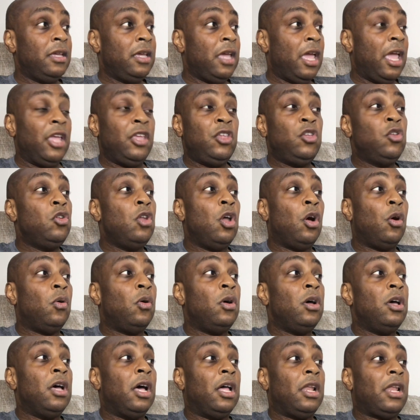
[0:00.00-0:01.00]
And, you know,
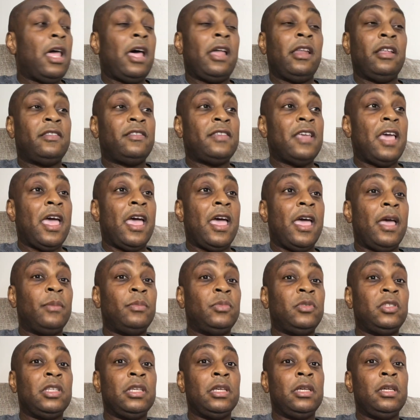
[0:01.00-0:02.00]
a lot of
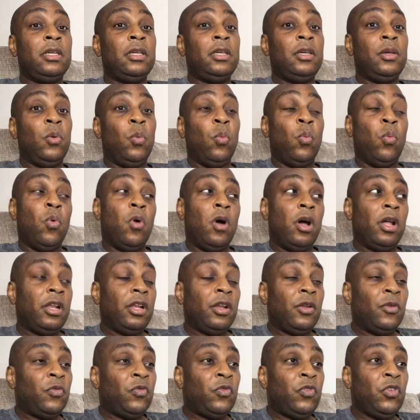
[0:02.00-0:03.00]
times, one of
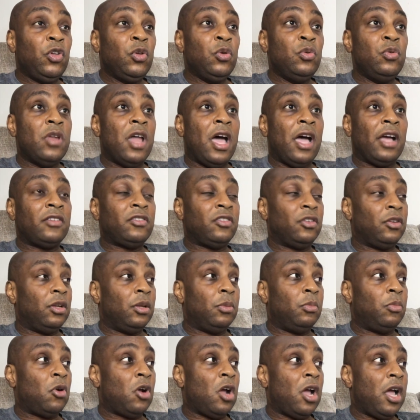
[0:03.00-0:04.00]
the few knocks on
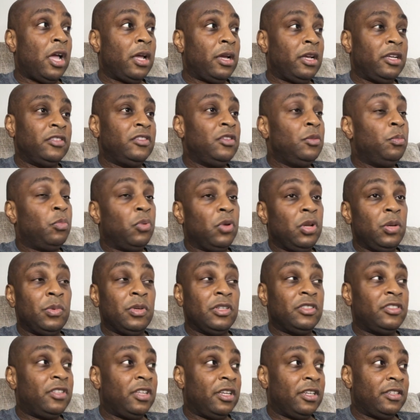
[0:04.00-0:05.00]
LeBron, because he pretty
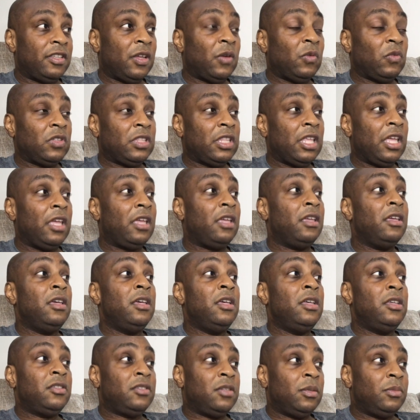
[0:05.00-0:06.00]
much does everything,
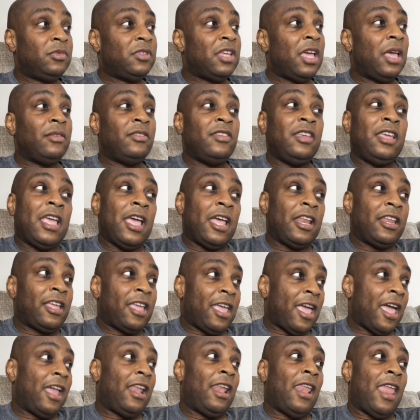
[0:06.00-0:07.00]
sometimes he kind of
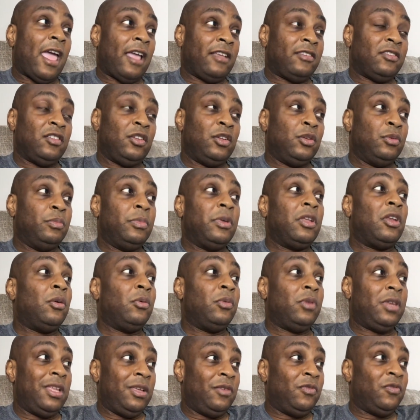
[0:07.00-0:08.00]
Cadillacs a little bit
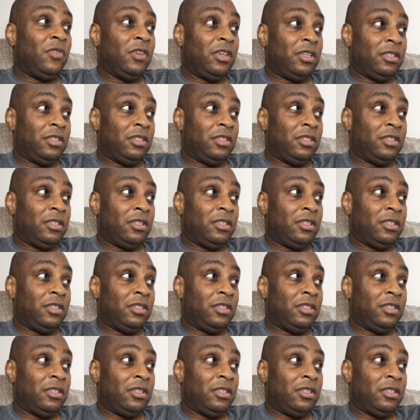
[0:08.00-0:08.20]
on defense.